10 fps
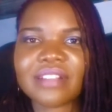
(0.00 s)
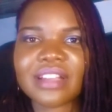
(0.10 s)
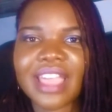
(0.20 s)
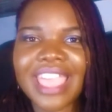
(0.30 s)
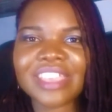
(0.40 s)

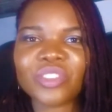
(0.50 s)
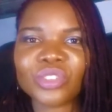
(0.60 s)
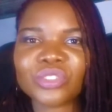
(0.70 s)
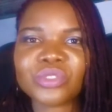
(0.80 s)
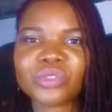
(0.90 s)
I
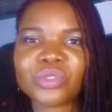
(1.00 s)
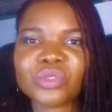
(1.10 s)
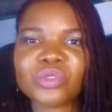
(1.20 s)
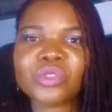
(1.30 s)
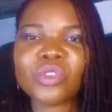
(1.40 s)

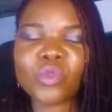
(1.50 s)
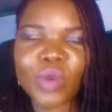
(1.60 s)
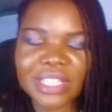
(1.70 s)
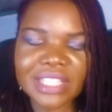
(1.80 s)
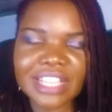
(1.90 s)
also
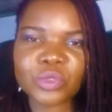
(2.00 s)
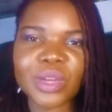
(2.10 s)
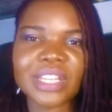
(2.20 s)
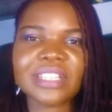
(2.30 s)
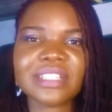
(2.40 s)
won that
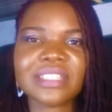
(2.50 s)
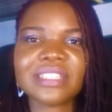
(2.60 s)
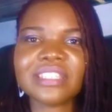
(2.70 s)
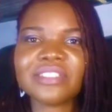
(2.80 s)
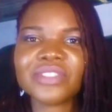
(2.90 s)
one and
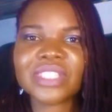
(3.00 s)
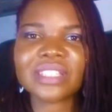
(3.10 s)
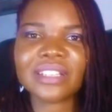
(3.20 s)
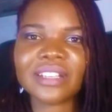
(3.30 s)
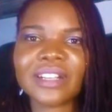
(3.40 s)
received
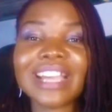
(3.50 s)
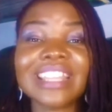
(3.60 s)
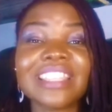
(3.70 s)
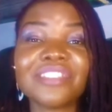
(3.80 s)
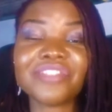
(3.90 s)

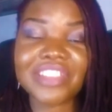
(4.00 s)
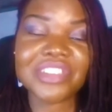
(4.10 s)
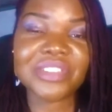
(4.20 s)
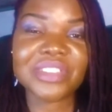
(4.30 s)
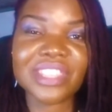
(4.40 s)
another
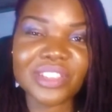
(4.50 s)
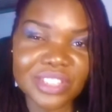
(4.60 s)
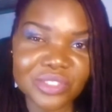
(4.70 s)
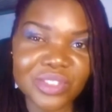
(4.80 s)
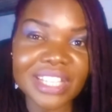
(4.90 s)

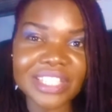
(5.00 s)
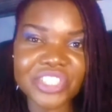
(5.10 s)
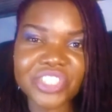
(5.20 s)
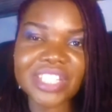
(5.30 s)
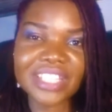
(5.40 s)
500,000 Ugandan
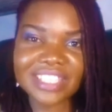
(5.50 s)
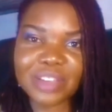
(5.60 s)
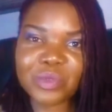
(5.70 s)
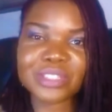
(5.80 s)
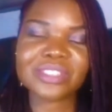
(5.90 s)
shillings. That
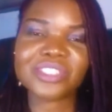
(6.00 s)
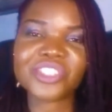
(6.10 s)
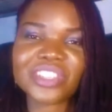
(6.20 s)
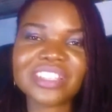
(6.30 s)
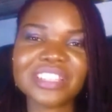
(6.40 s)
was
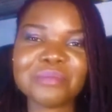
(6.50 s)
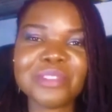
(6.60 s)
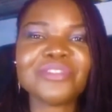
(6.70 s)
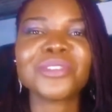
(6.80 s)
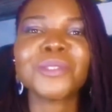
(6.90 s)
shortly
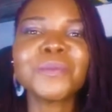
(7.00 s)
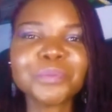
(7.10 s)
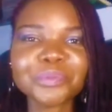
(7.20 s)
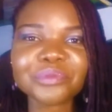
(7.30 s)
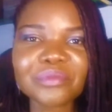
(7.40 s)
before
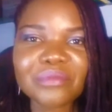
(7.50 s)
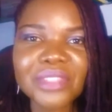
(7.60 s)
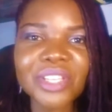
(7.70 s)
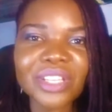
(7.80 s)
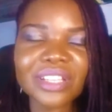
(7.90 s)

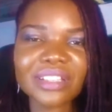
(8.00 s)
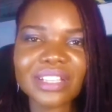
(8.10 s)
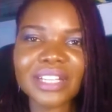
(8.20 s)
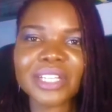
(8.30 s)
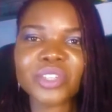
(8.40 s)

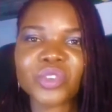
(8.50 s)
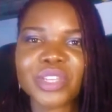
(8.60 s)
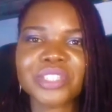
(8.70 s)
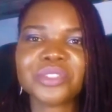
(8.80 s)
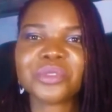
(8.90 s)

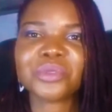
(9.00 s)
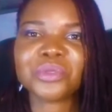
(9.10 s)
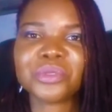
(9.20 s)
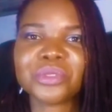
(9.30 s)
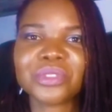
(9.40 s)
going to
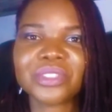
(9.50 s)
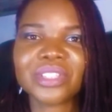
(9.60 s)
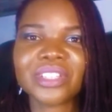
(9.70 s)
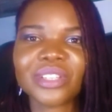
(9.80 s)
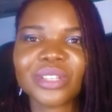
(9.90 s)

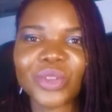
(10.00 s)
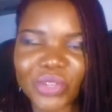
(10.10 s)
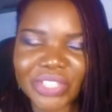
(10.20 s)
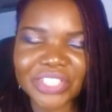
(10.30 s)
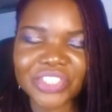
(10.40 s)

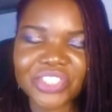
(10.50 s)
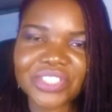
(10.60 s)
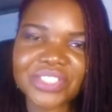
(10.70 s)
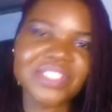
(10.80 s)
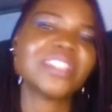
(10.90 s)

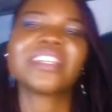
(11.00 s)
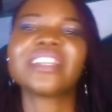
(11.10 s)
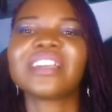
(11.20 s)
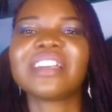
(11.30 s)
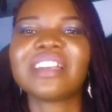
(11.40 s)
college
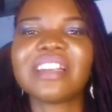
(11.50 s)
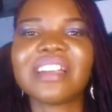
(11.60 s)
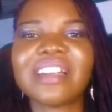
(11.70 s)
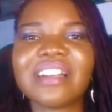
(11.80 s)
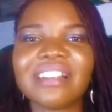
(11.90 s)

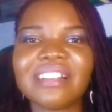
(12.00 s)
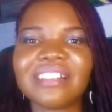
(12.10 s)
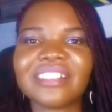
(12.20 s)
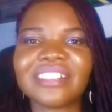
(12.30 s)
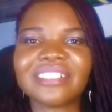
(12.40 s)

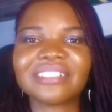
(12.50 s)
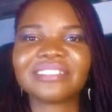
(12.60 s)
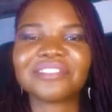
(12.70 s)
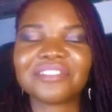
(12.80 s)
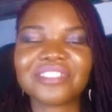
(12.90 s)

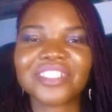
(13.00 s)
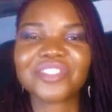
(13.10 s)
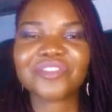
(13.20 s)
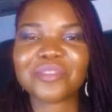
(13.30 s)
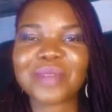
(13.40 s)

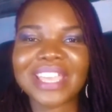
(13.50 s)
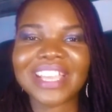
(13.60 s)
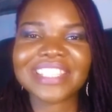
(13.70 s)
for my art